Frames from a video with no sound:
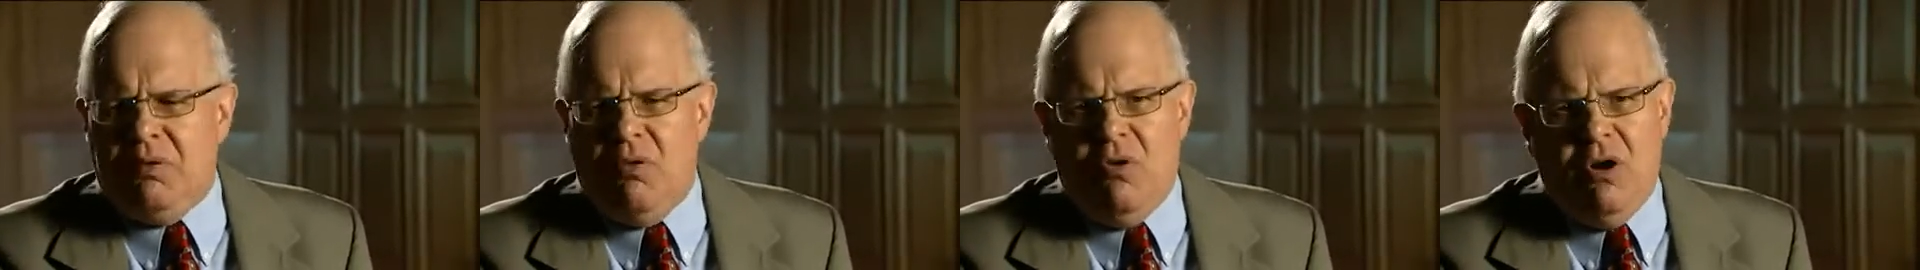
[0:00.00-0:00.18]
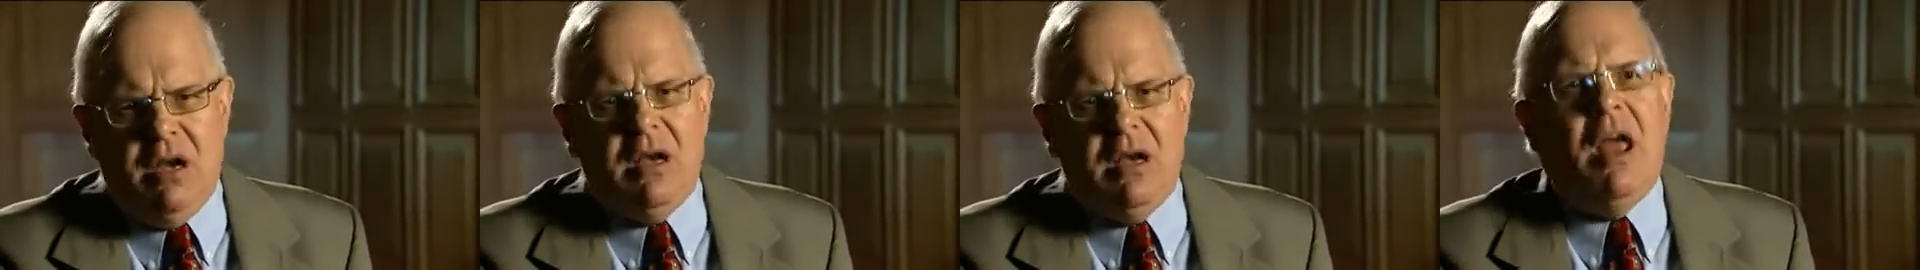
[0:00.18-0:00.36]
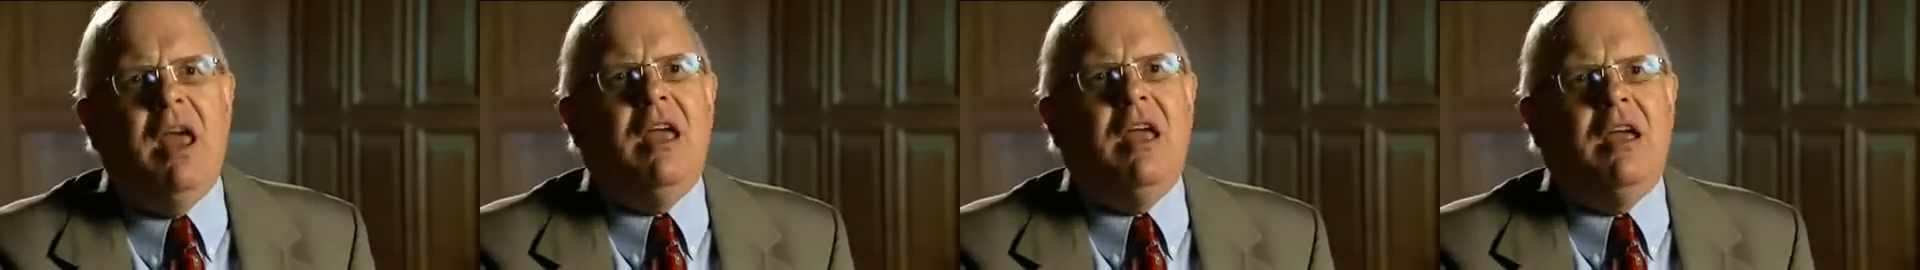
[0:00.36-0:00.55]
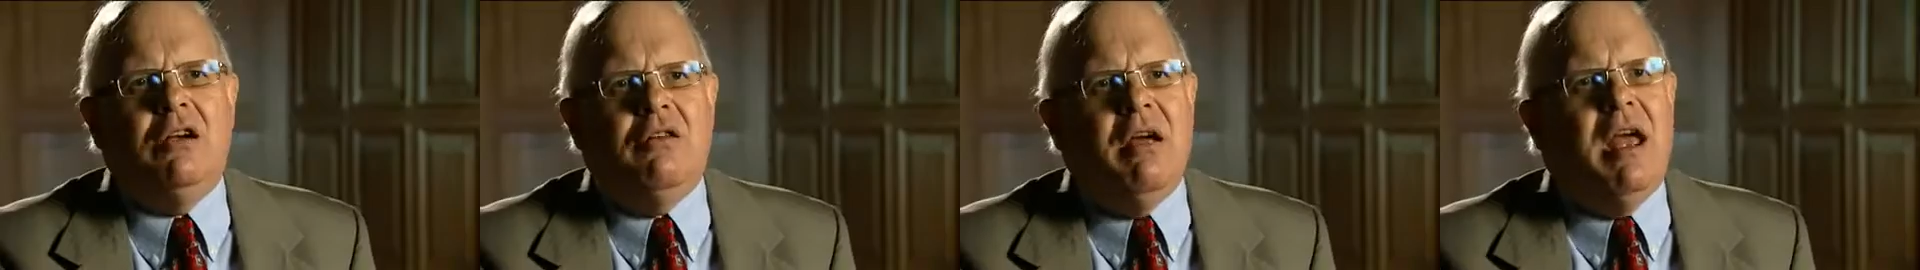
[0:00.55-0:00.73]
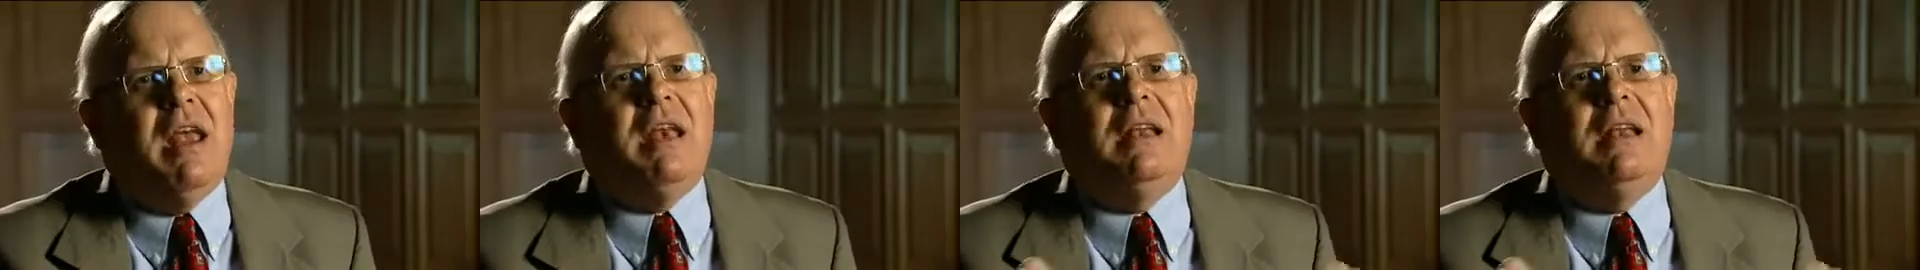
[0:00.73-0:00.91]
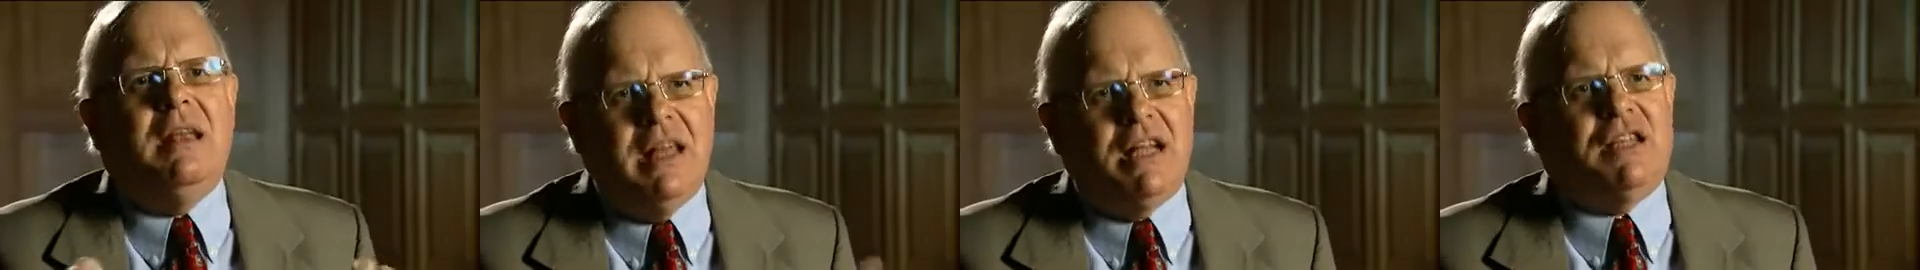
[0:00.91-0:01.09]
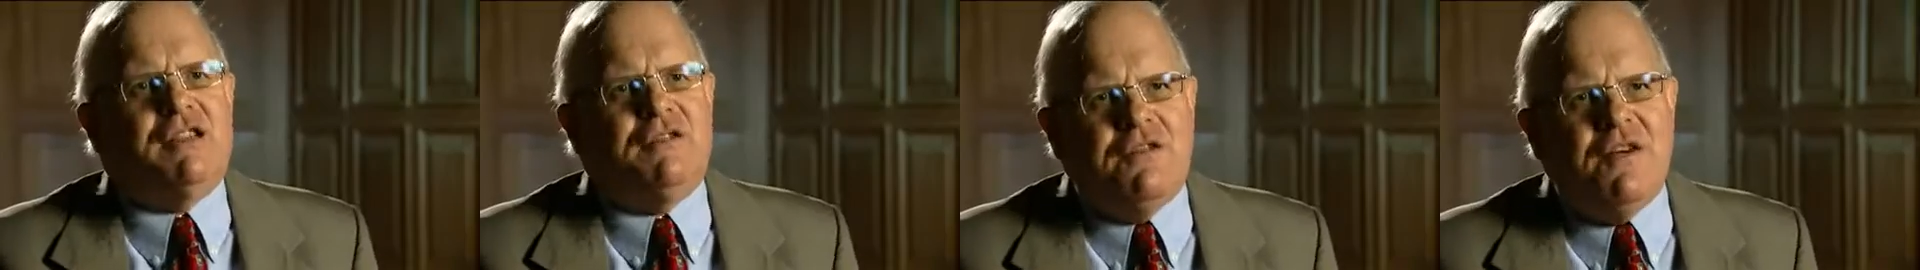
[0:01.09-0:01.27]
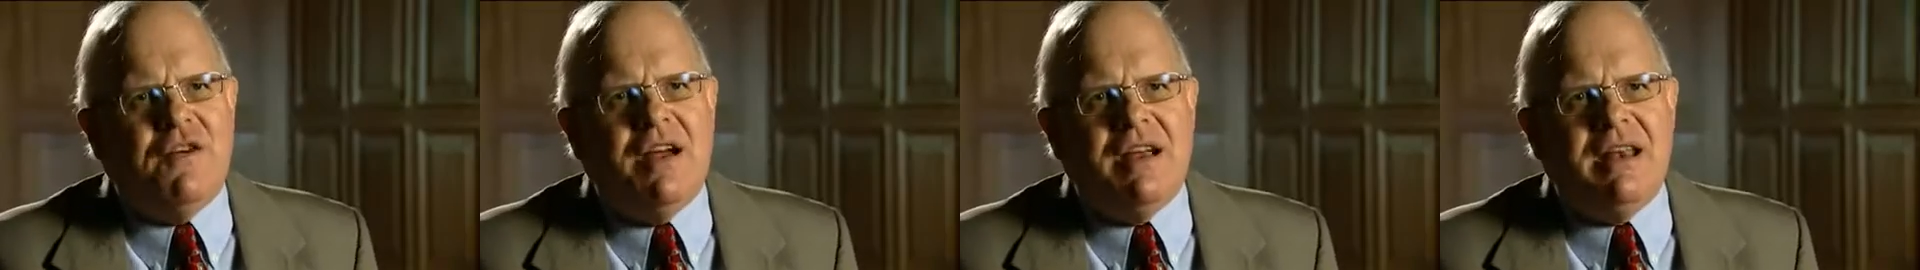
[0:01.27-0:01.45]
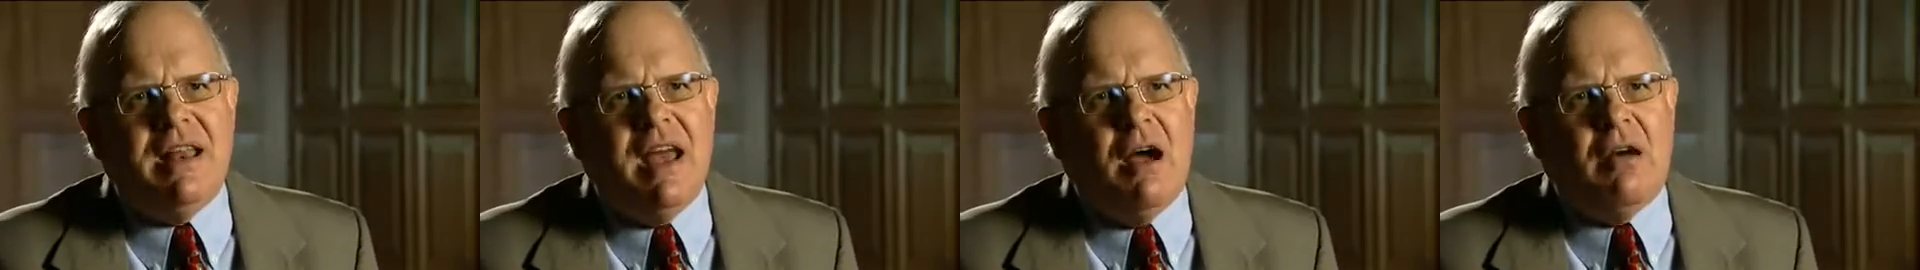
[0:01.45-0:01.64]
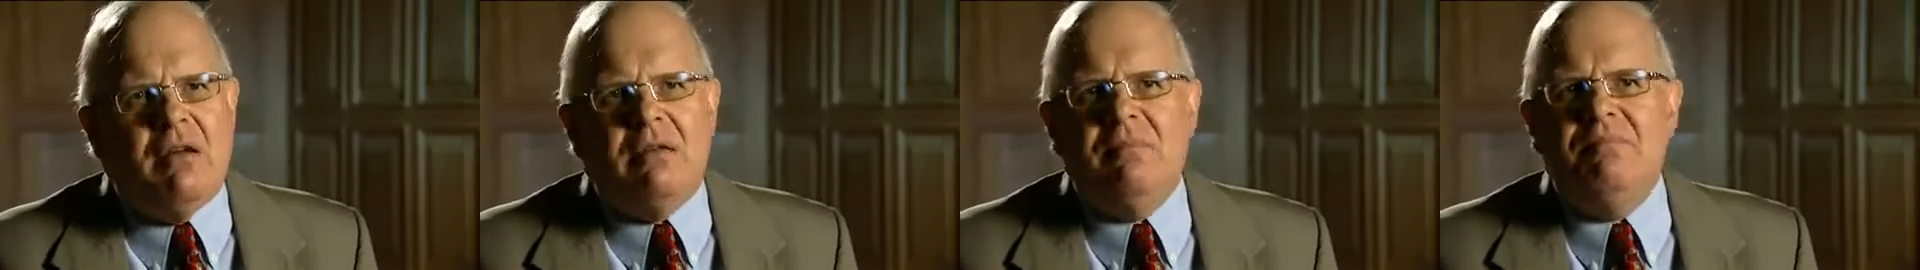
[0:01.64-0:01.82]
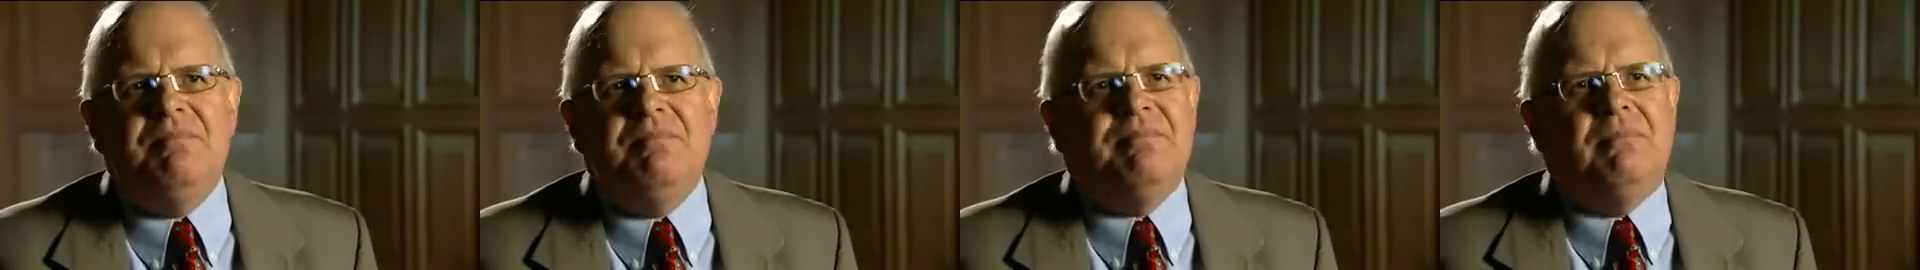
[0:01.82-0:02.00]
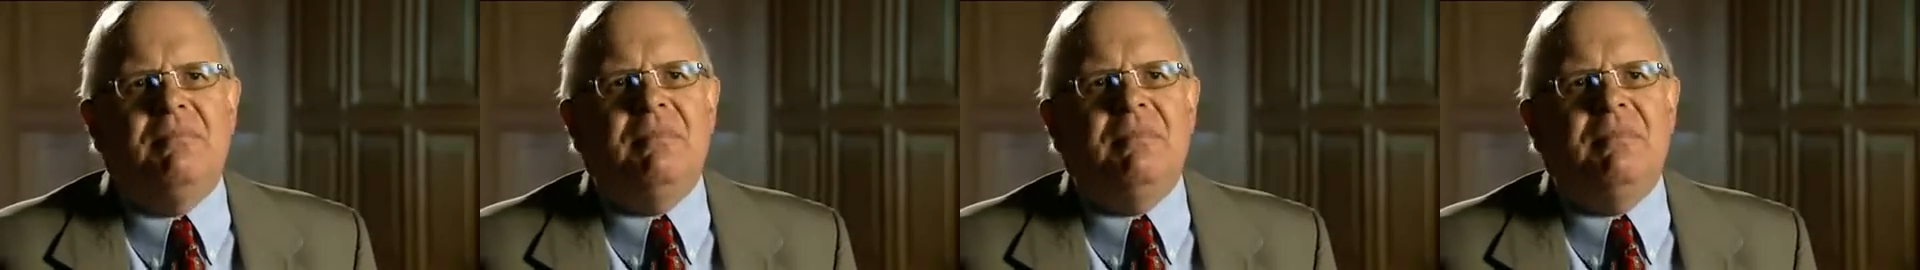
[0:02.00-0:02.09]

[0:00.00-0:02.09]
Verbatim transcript: point, great, let's find out.